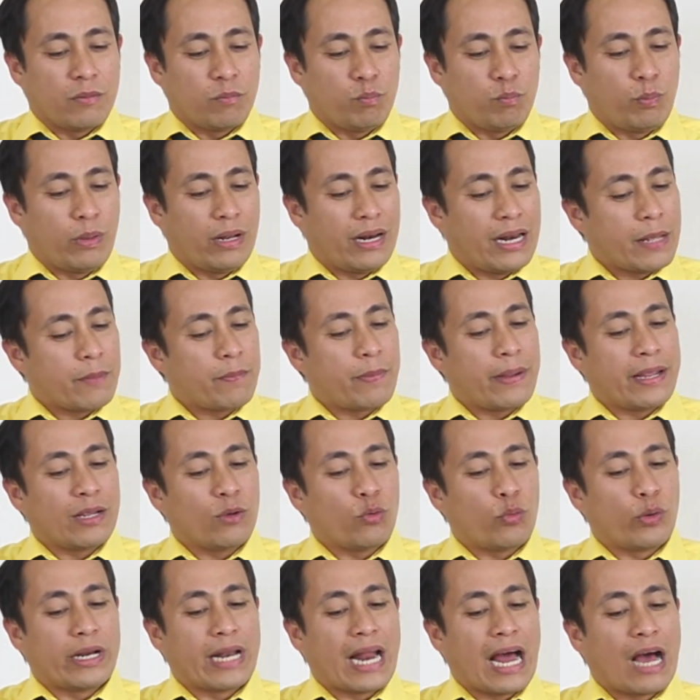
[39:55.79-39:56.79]
believing
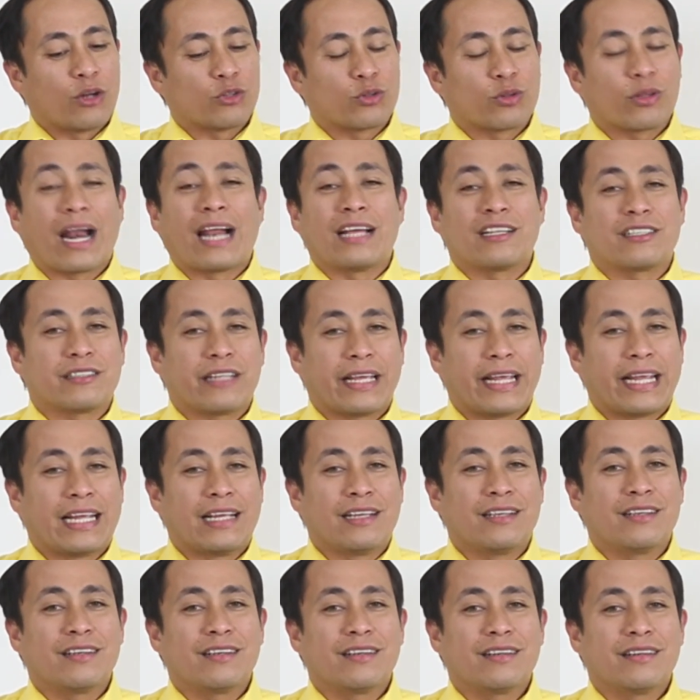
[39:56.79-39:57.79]
without
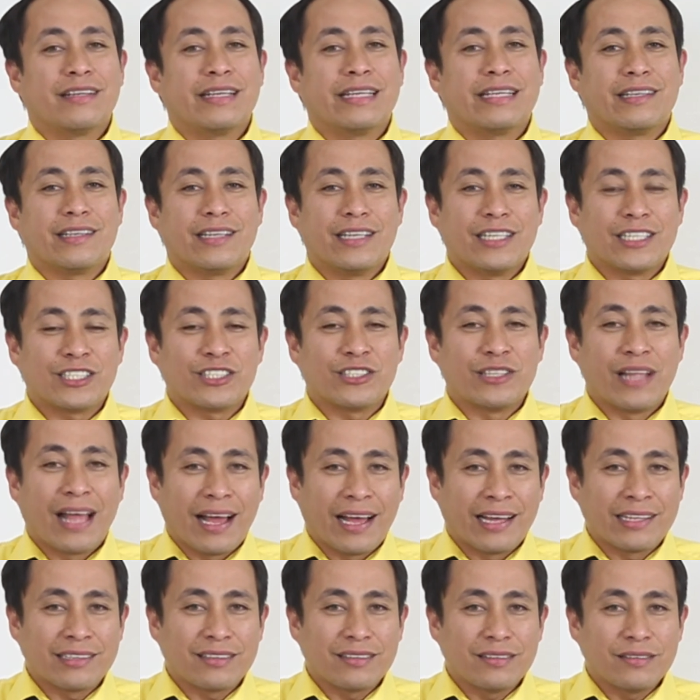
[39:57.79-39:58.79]
trusting is
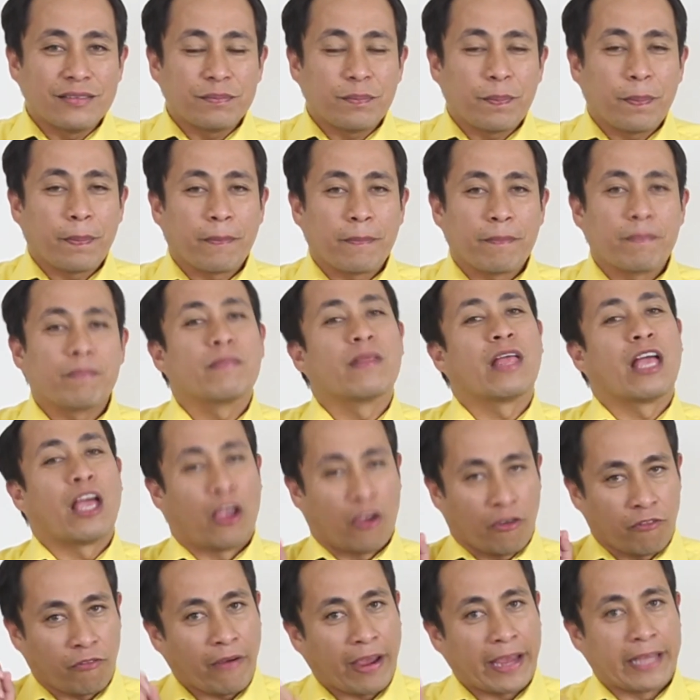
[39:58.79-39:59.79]
not
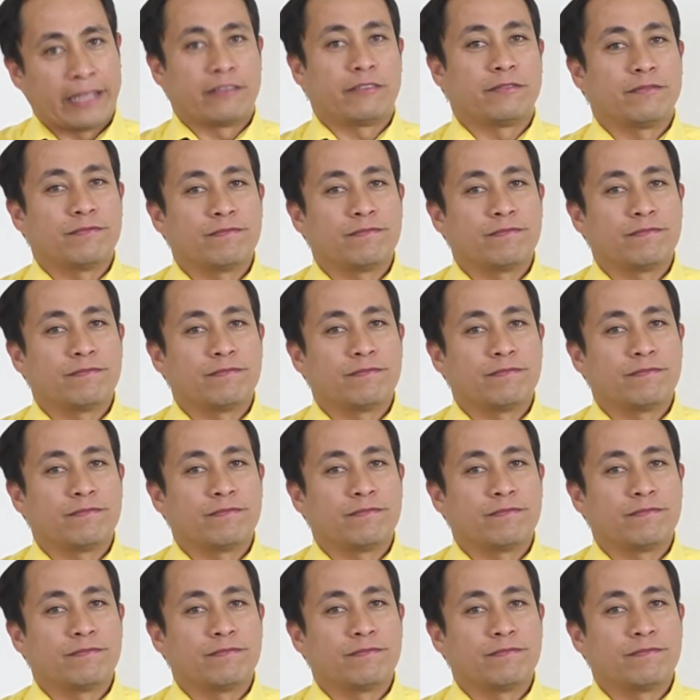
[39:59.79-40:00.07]
faith.